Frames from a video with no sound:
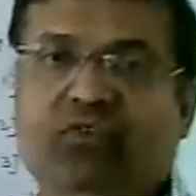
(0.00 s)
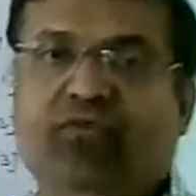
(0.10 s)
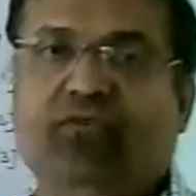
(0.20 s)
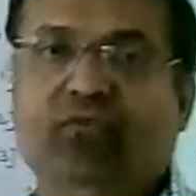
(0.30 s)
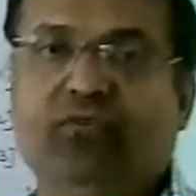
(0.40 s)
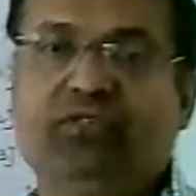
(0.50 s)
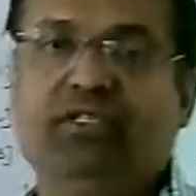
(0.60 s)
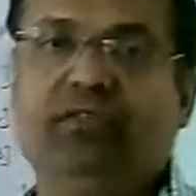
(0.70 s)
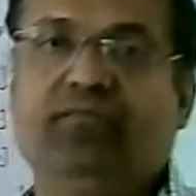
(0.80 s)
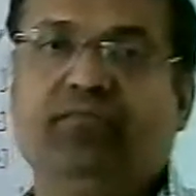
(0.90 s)
the
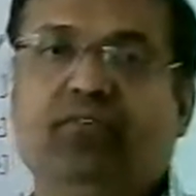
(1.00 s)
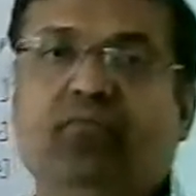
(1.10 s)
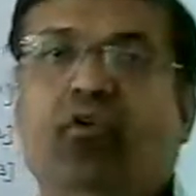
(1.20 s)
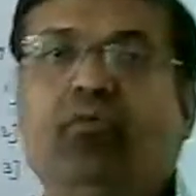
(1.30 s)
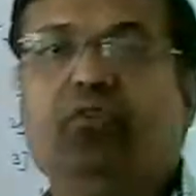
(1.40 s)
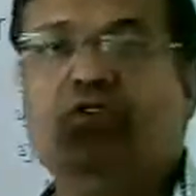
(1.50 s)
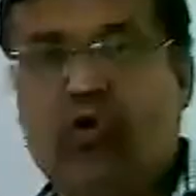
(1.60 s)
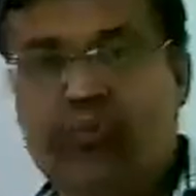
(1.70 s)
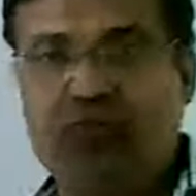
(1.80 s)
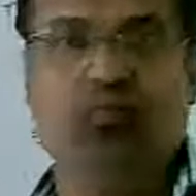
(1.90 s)
direction of force
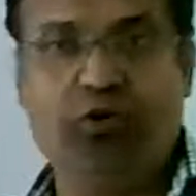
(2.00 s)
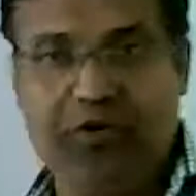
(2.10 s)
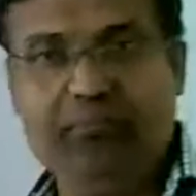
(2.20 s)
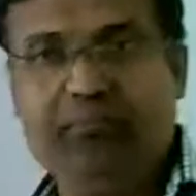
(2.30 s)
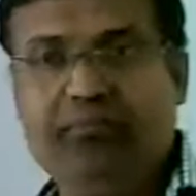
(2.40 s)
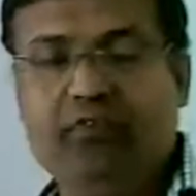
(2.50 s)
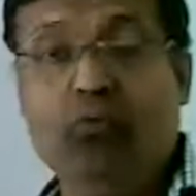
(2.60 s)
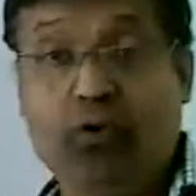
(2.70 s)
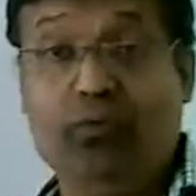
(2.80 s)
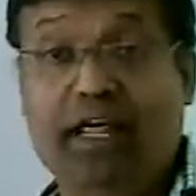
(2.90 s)
from top to
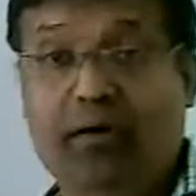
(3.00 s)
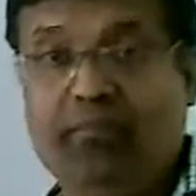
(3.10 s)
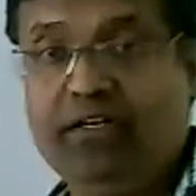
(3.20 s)
bottom.